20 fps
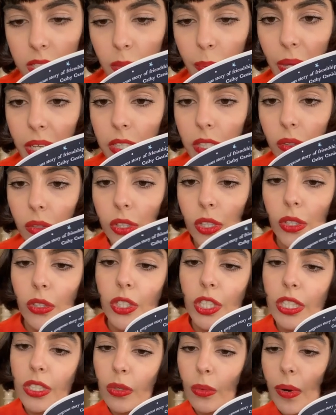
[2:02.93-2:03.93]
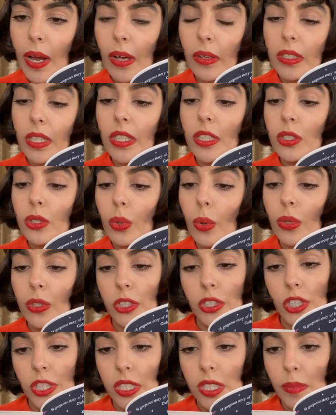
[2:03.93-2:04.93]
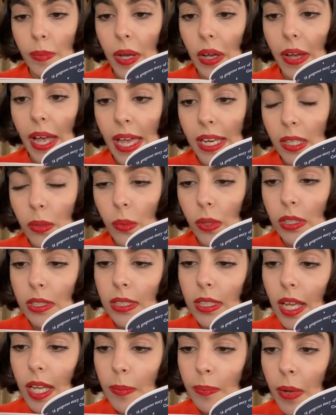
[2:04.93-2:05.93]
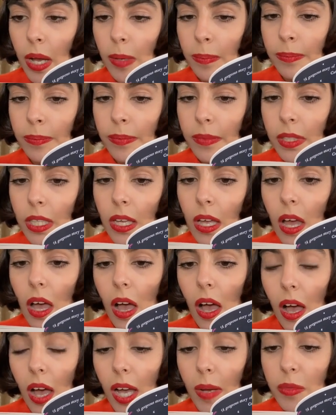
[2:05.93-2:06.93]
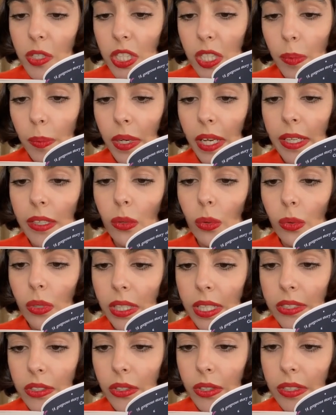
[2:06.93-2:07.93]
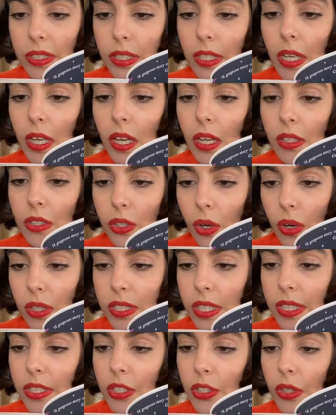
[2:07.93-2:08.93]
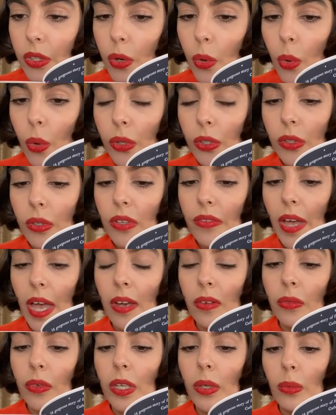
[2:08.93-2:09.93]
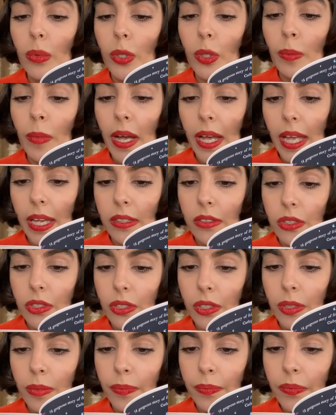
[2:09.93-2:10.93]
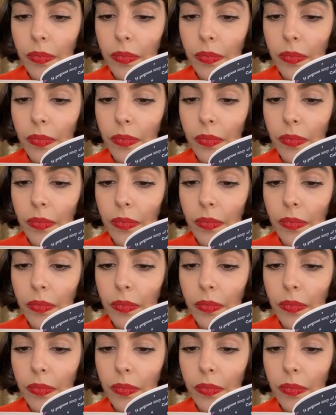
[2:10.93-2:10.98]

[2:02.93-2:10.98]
depending on who she's around and can talk to just about anyone, like Mum. I'm just a plain old lizard, darting into the corner of every room I enter.